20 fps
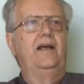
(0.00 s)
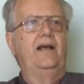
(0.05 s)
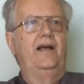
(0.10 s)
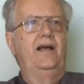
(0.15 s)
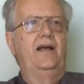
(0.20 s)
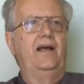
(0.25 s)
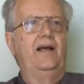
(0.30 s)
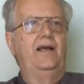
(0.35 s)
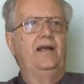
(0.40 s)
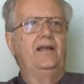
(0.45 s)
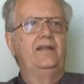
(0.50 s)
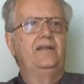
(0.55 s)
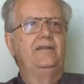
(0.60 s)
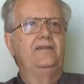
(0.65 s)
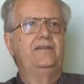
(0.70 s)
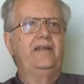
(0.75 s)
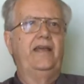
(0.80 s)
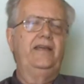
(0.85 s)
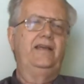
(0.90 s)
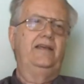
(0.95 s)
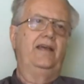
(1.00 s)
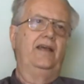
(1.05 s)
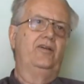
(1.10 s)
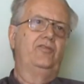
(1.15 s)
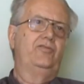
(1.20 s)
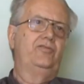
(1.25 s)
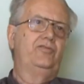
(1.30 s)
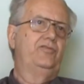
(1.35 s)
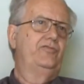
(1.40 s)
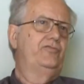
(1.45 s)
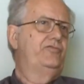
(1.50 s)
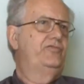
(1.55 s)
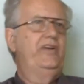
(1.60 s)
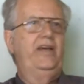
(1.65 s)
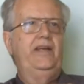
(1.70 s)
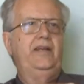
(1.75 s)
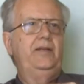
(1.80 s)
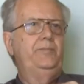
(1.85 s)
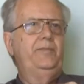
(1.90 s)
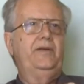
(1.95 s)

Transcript: and they have very